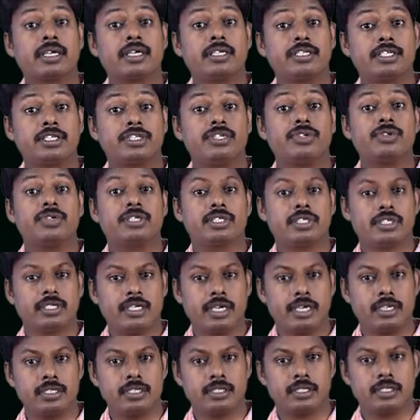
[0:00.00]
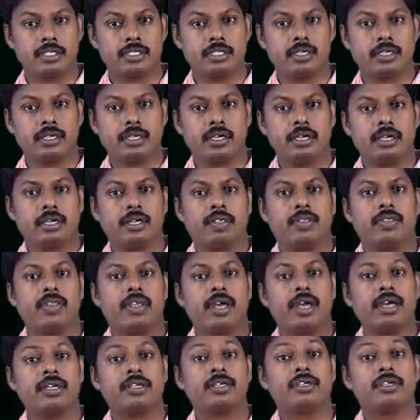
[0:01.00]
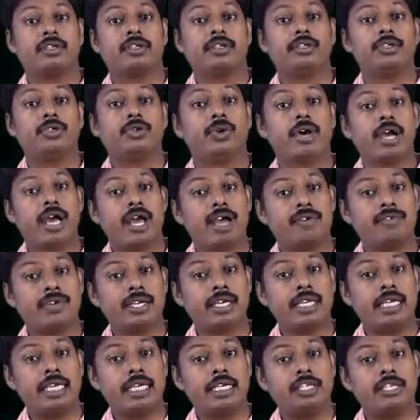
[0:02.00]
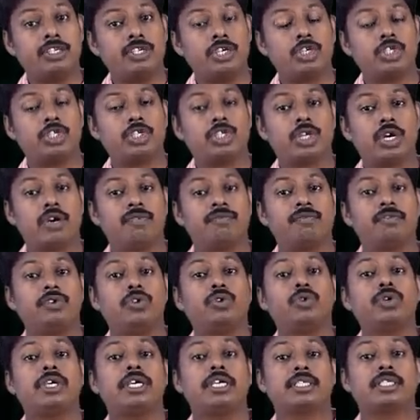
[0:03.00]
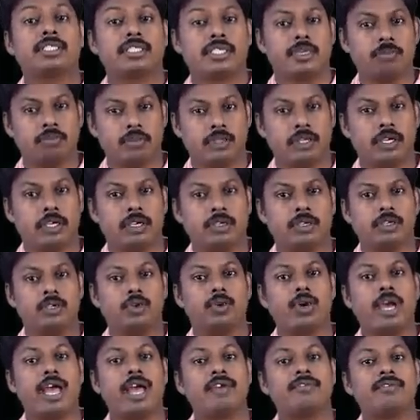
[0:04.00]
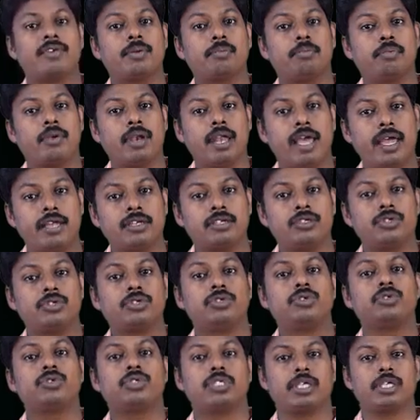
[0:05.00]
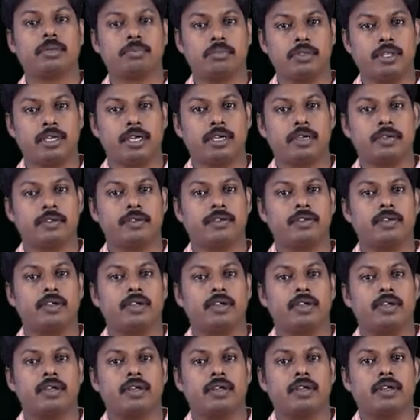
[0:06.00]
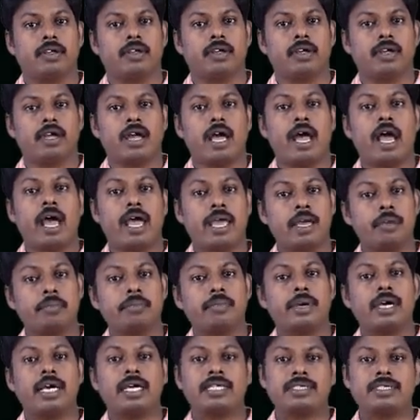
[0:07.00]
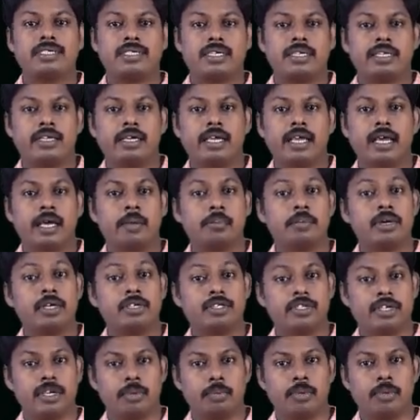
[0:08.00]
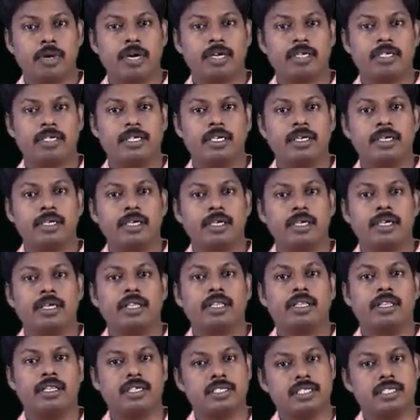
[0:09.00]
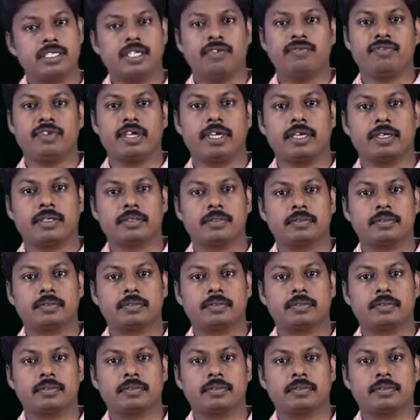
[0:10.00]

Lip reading: continuous tense, that you have an intention of doing something, you have a plan to do something. I am attending a birthday party this evening.